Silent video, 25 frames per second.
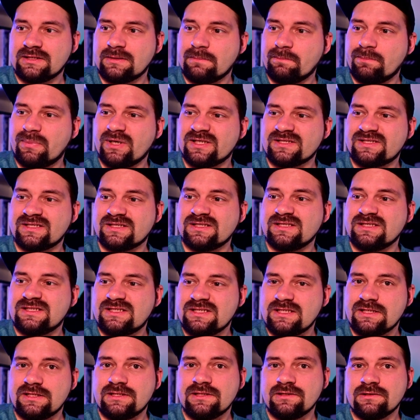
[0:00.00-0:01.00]
button
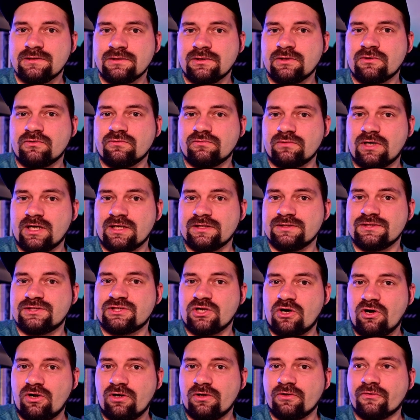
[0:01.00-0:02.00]
D, runs
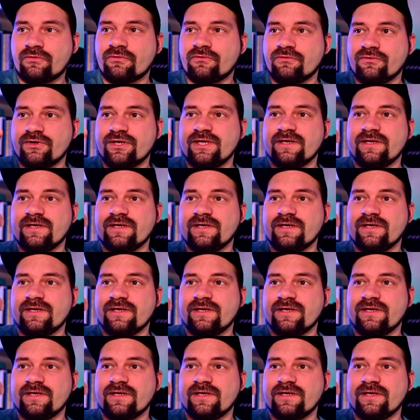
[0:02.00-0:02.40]
all 3 of